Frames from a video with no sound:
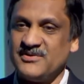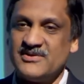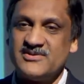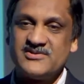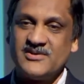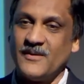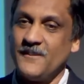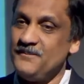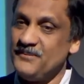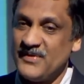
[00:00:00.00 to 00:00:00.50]
and
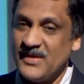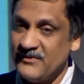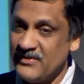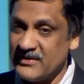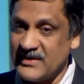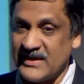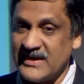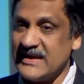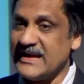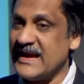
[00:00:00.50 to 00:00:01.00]
so we're
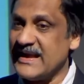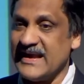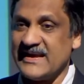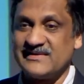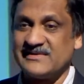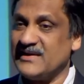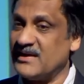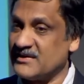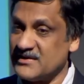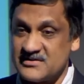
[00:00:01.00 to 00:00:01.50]
running
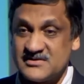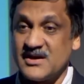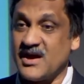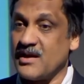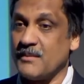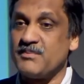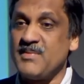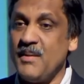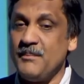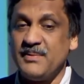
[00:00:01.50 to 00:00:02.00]
edX like a
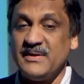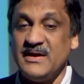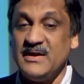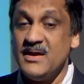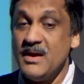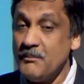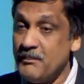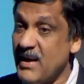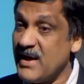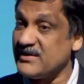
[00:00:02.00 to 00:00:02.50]
startup company,
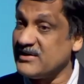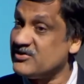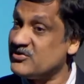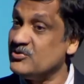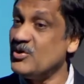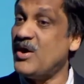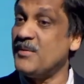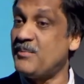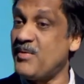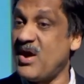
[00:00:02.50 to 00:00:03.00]
but it's
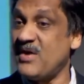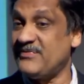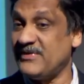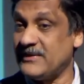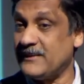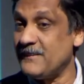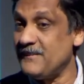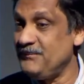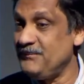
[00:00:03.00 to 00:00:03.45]
nonprofit.